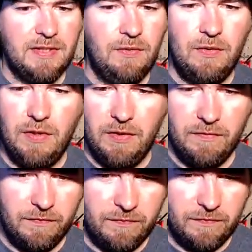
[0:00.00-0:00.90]
I
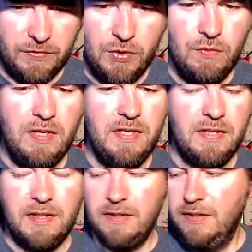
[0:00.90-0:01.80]
love
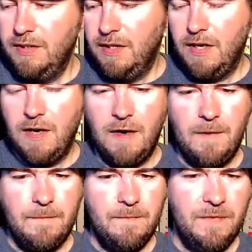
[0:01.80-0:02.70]
unique.
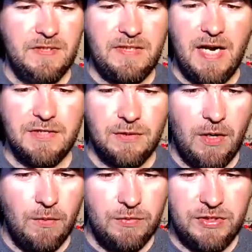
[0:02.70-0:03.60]
These guys are
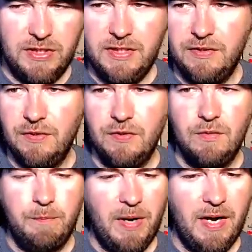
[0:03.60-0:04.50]
OG. They're
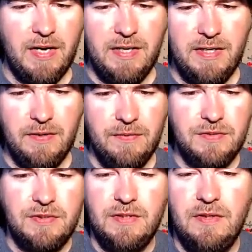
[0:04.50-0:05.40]

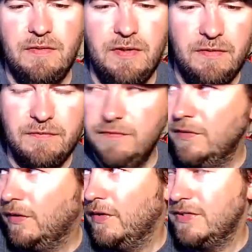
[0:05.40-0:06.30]
pioneers of a
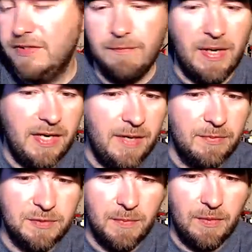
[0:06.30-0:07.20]
lot of this stuff. My
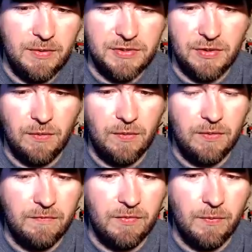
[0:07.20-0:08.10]
neighbor's mowing his yard,
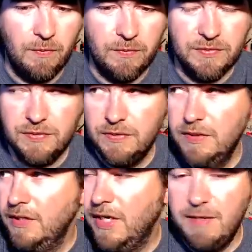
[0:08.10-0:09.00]
of course.
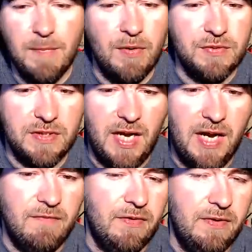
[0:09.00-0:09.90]
He mows it
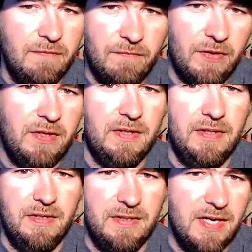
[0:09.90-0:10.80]
every freaking
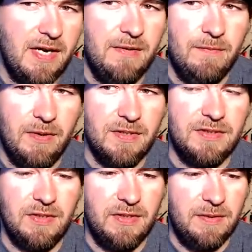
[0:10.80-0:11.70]
day when I
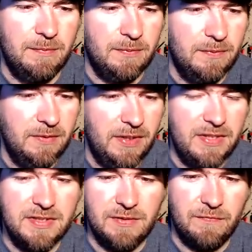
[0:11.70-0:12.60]
sleep.
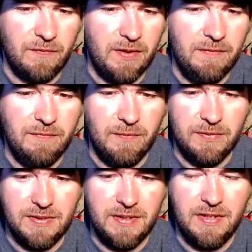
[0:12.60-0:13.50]
He is afraid for
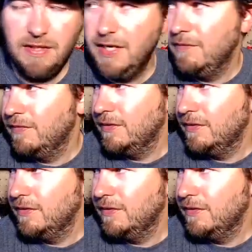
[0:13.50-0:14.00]
it to get heavy.